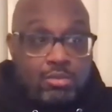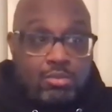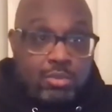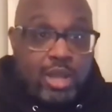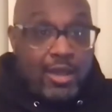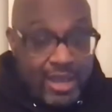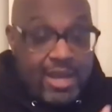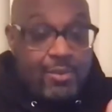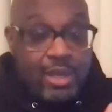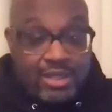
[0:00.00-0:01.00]
Now they got
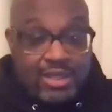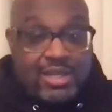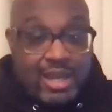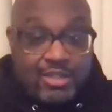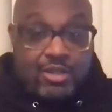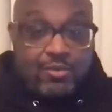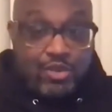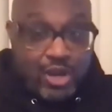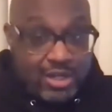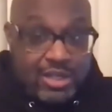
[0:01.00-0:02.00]
to make the connection of
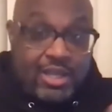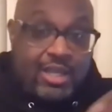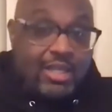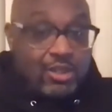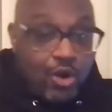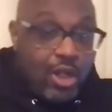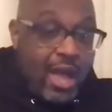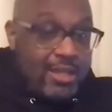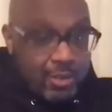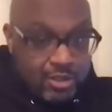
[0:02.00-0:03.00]
translating it to all
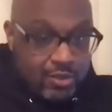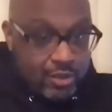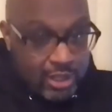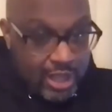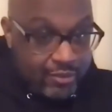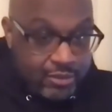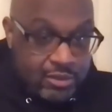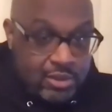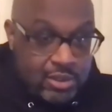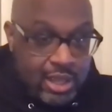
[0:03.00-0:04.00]
aspects of their life.
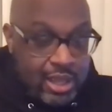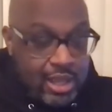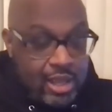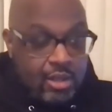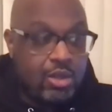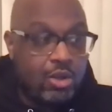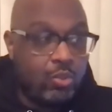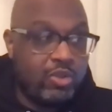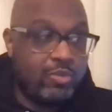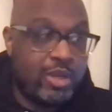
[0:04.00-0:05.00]
And you know,
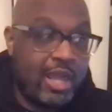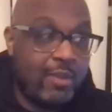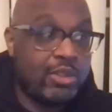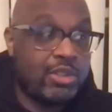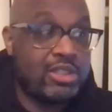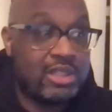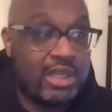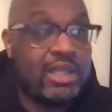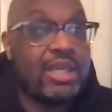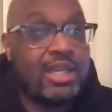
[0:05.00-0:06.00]
we've been able to
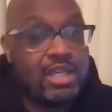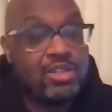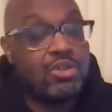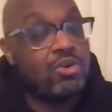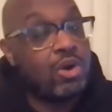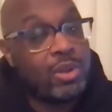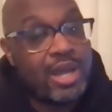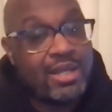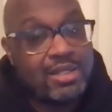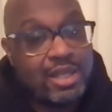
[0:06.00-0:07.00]
see the kids grow in
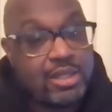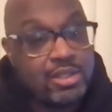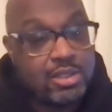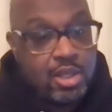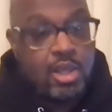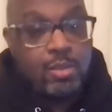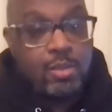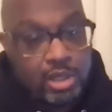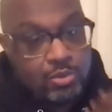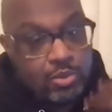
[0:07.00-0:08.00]
that sense
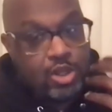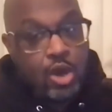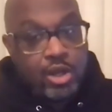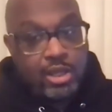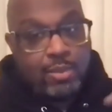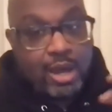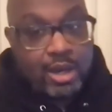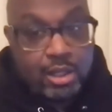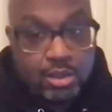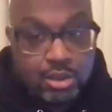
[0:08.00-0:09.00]
because we're talking about
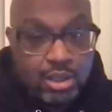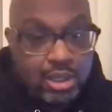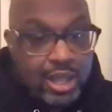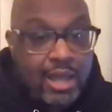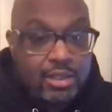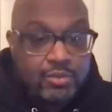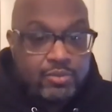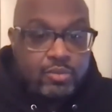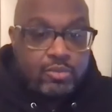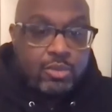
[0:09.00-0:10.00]
it a lot.
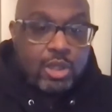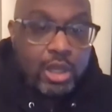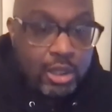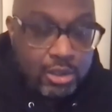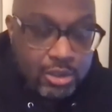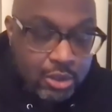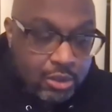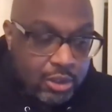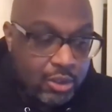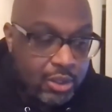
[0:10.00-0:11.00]
And so,
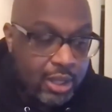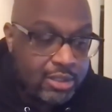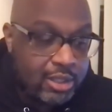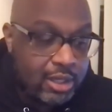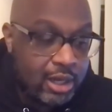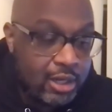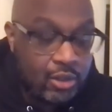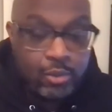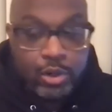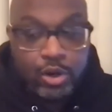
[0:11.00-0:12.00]
you know, like I said, I
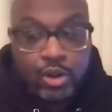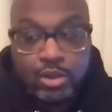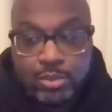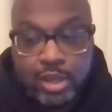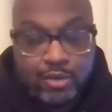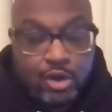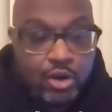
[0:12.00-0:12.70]
know I went all may have gone